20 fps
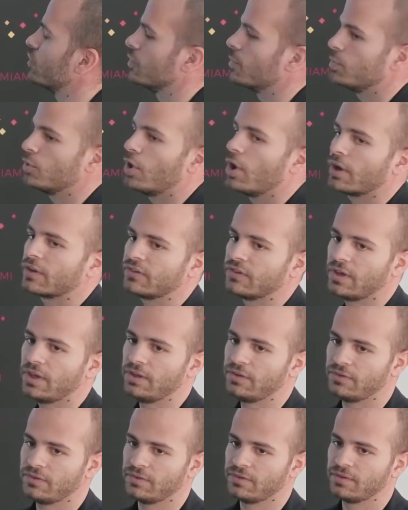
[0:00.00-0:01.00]
is the block
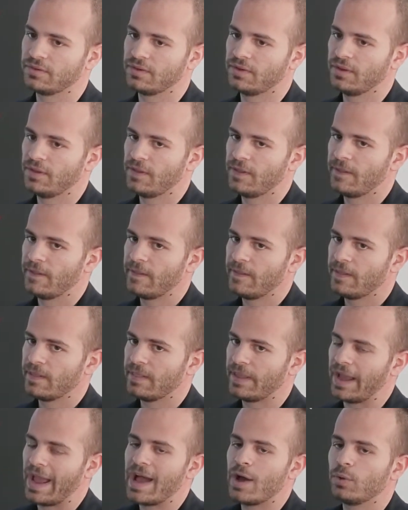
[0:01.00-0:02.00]
size.
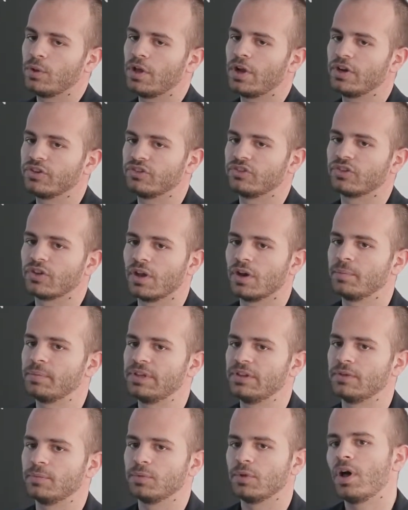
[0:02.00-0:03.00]
Like how large is going to
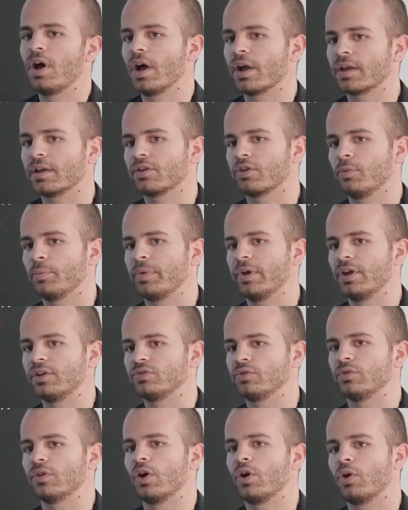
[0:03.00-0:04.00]
be the block
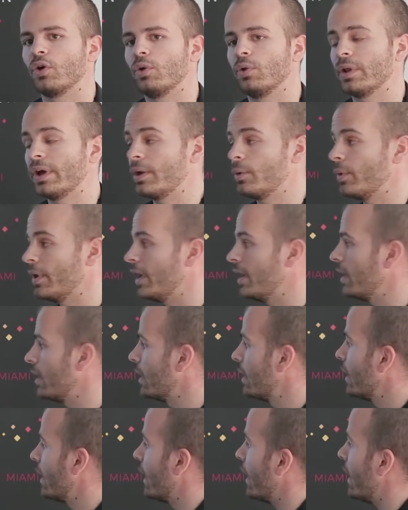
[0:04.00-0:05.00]
compared to the whole array.
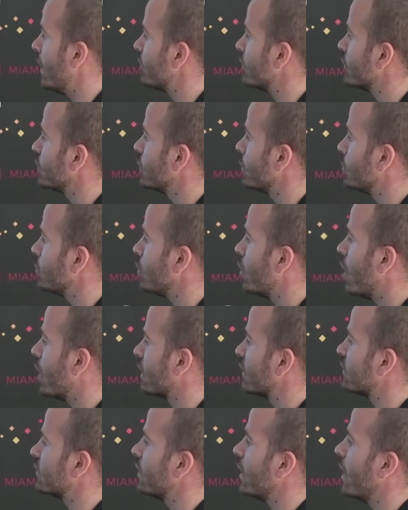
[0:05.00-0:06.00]
If the
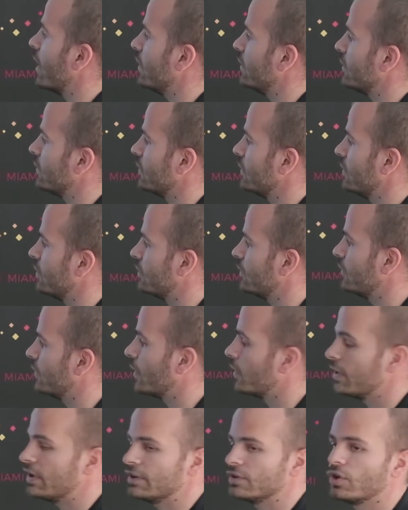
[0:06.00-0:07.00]
block size is
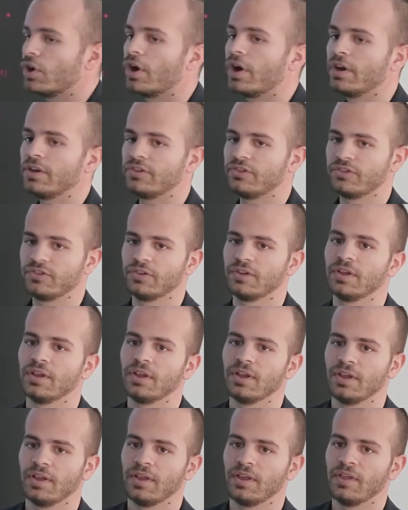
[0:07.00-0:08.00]
very large,
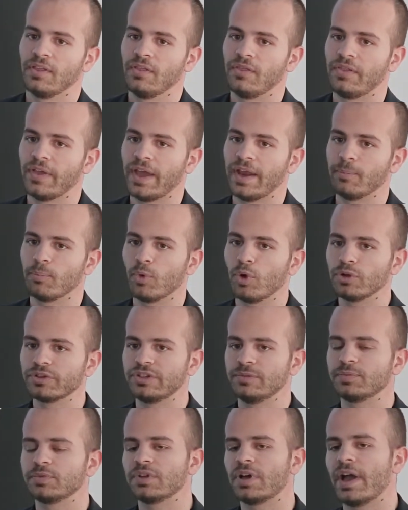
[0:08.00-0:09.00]
then
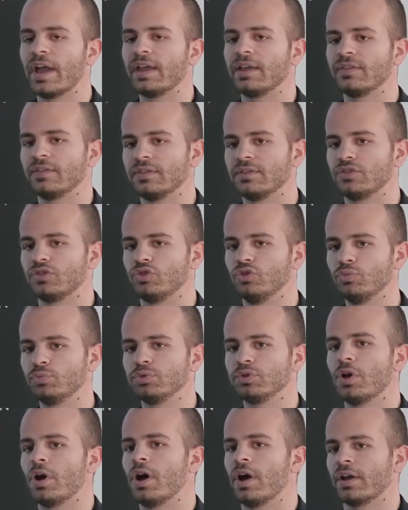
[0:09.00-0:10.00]
multiplying two
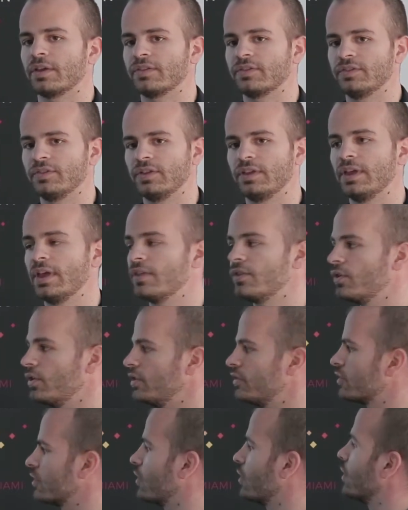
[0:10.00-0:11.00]
blocks
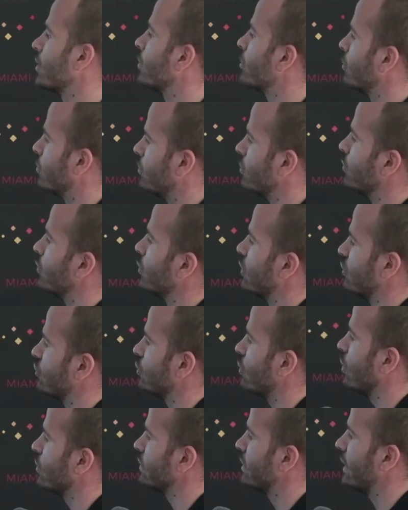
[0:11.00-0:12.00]
together is going to
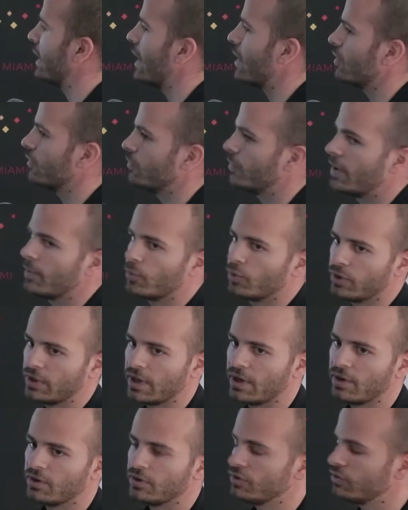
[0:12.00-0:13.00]
result in
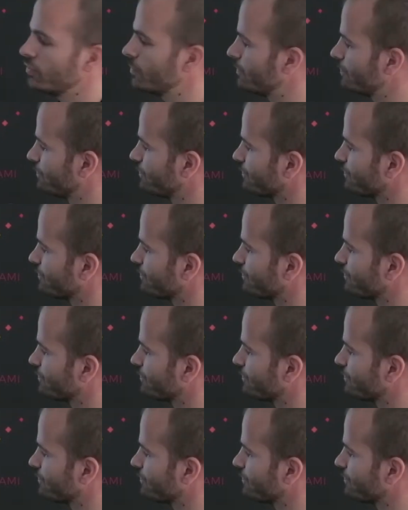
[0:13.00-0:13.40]
out-of-memory errors.